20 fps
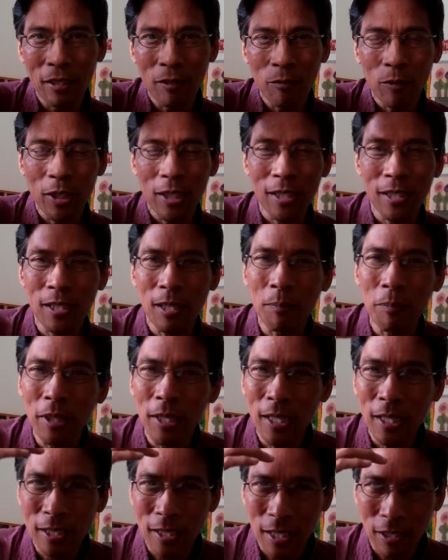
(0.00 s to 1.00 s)
when
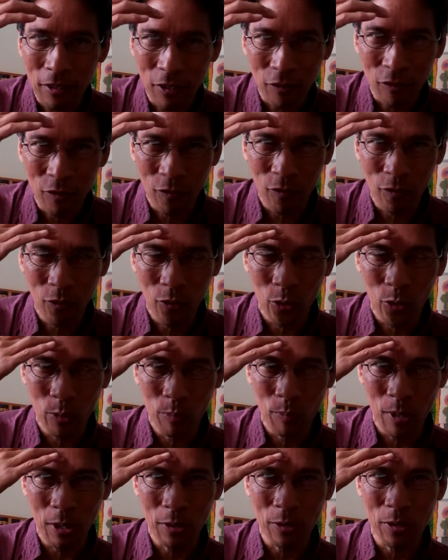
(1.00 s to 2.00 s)
something is at the
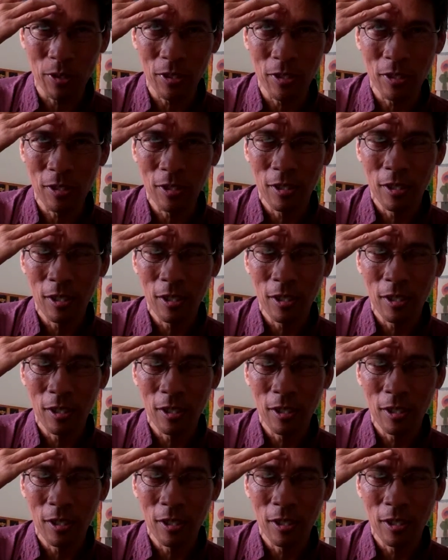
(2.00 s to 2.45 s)
foremost